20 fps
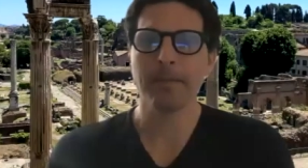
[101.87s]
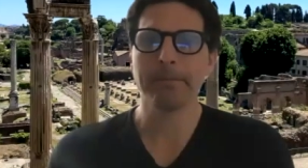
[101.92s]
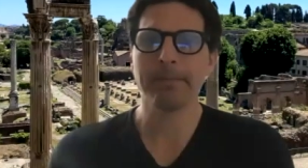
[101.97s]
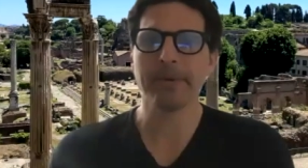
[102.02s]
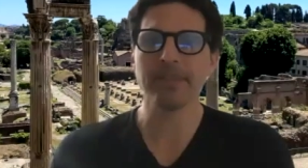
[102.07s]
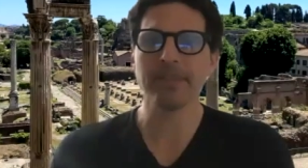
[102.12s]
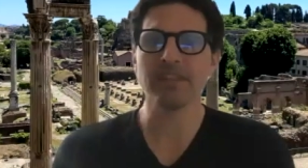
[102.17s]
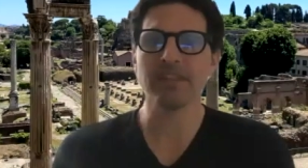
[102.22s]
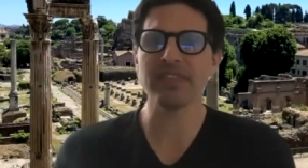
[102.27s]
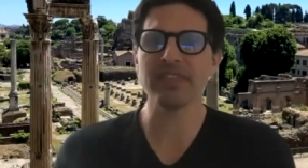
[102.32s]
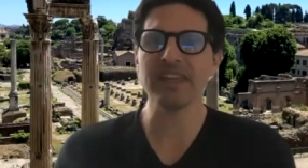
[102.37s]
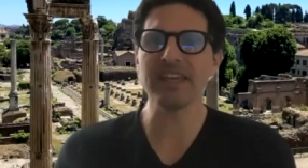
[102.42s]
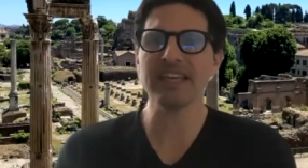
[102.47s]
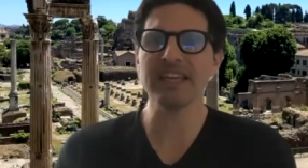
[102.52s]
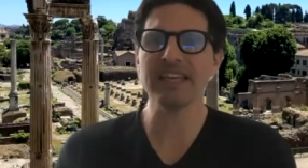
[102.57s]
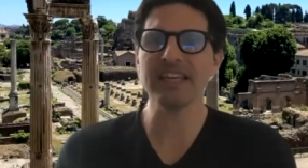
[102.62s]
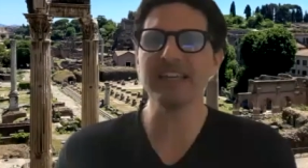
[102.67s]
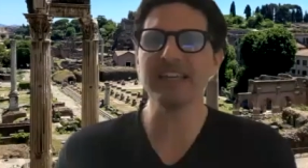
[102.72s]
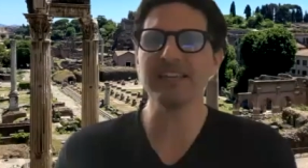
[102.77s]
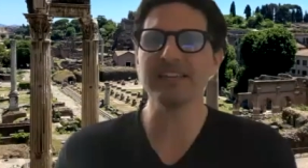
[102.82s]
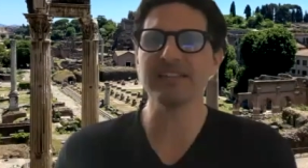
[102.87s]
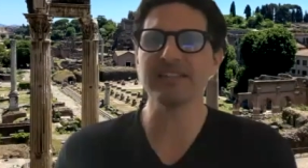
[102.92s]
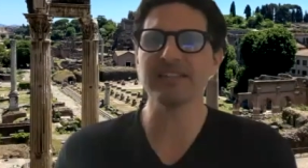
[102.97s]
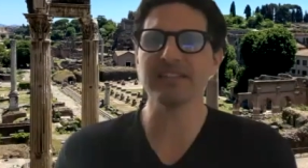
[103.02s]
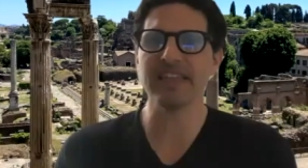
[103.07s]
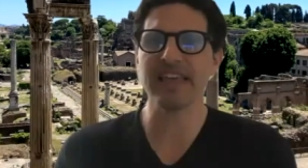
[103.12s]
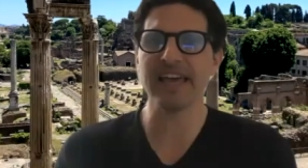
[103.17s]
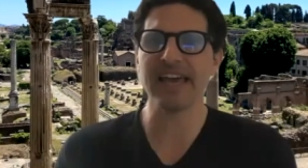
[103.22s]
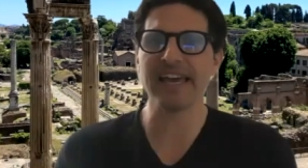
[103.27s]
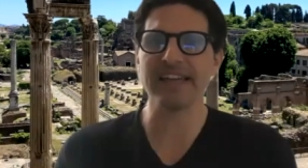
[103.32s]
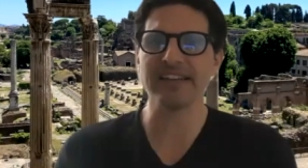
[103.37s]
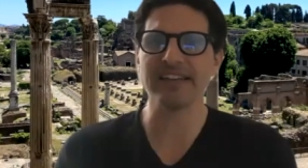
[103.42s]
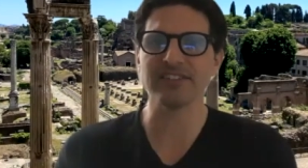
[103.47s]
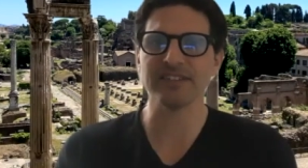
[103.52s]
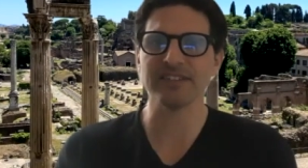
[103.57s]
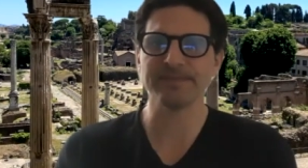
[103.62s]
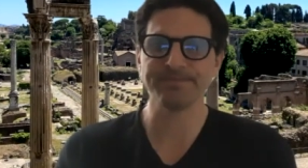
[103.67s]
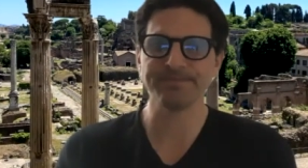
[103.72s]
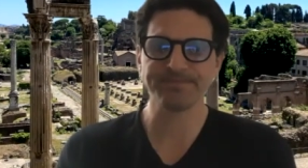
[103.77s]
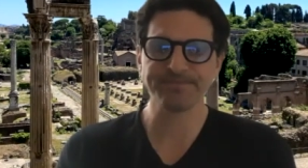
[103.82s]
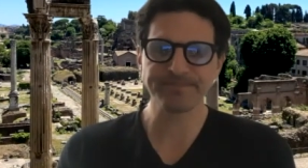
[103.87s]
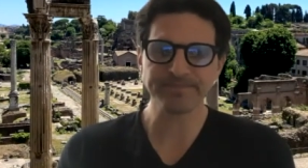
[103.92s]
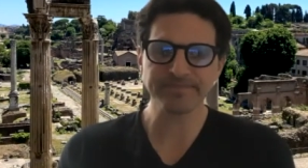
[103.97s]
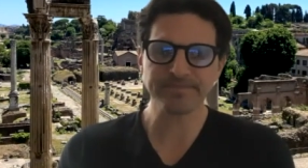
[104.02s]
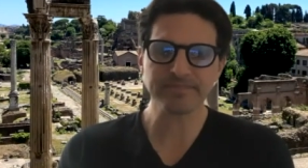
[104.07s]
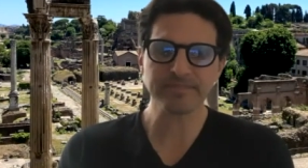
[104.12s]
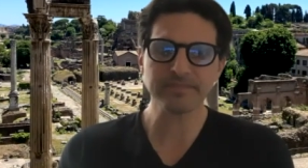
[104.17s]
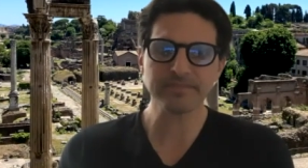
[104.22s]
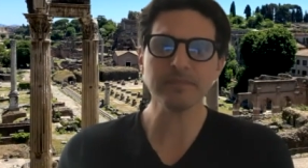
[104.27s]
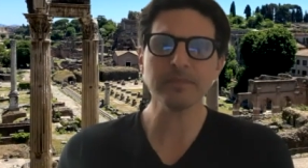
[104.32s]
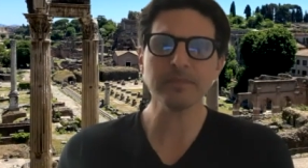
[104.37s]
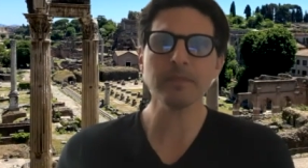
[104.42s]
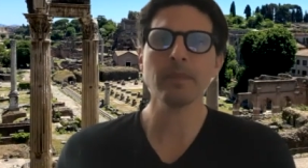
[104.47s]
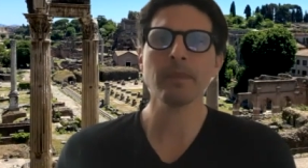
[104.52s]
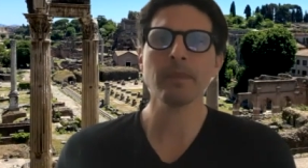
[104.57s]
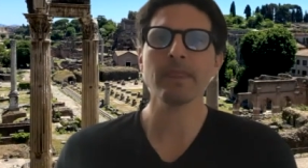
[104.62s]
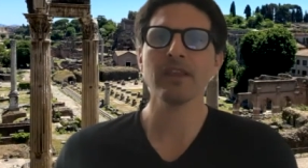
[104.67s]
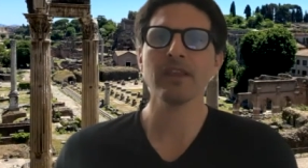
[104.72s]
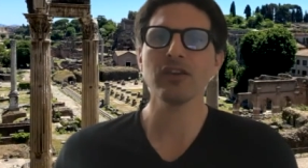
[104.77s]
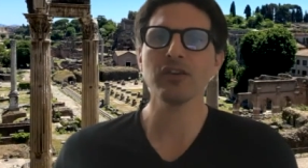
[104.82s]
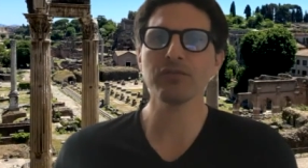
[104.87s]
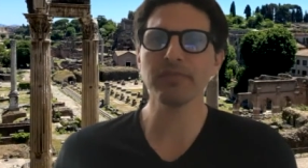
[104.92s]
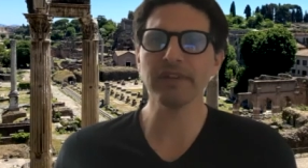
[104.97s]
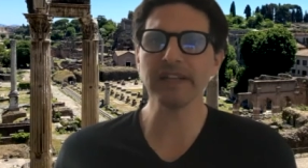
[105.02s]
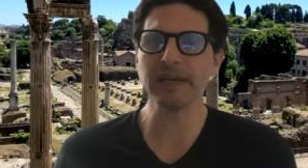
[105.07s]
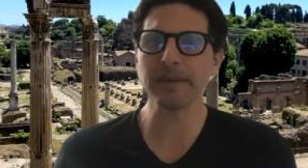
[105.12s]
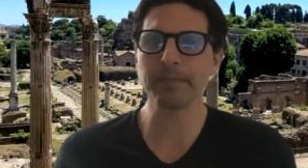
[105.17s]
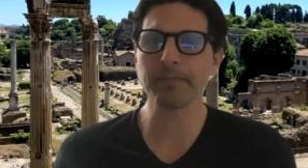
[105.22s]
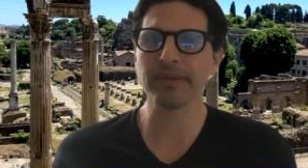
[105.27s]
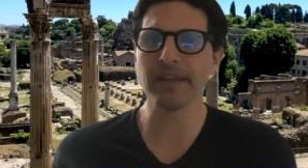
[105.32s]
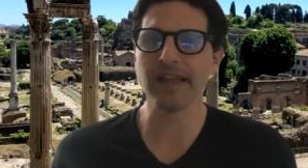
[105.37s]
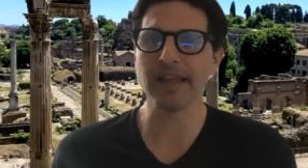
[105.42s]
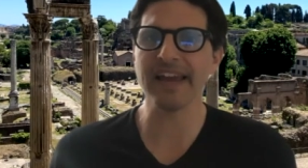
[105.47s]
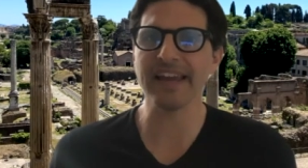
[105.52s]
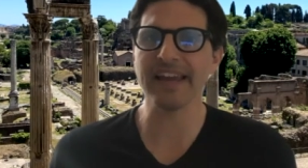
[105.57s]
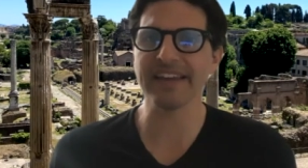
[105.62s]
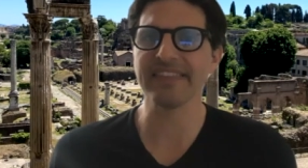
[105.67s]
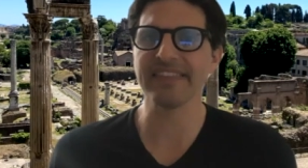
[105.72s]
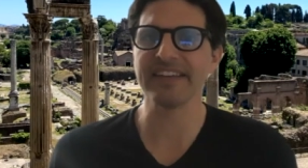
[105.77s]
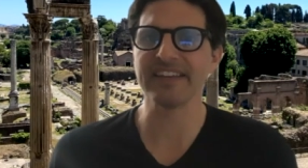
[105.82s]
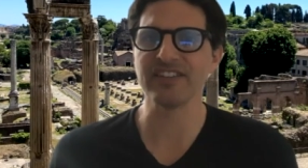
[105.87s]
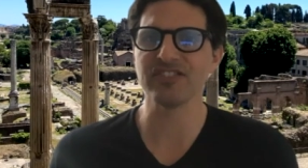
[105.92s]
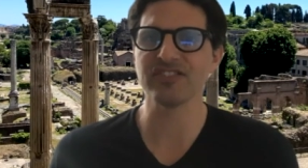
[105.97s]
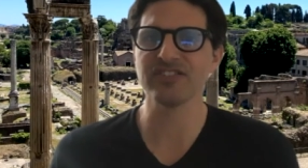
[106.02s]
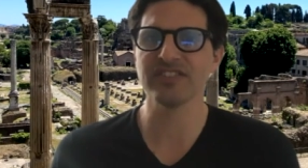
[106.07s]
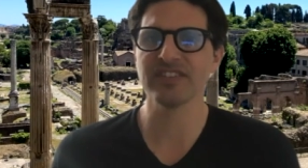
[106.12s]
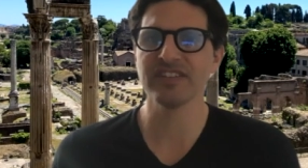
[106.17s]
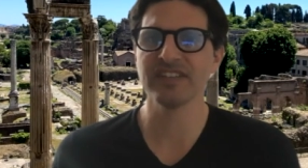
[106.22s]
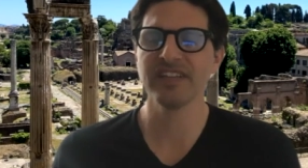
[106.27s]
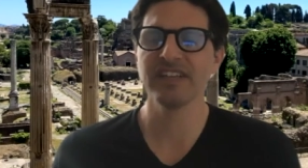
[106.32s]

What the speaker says: But the thing is that you're really applying this